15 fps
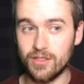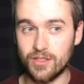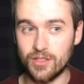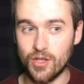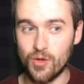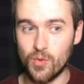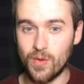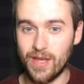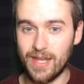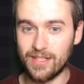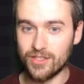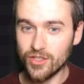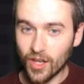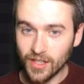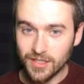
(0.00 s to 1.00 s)
so
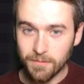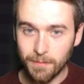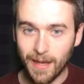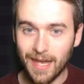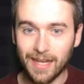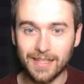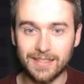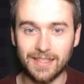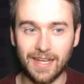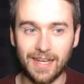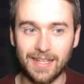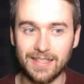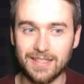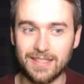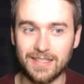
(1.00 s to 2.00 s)
it's not as bad
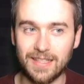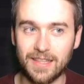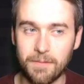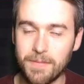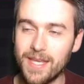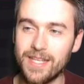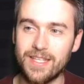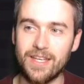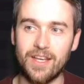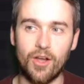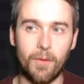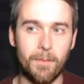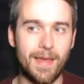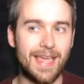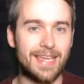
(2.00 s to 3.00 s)
as the media
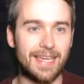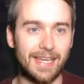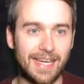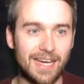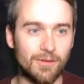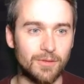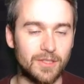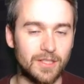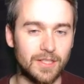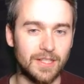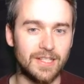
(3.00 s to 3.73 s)
are making out.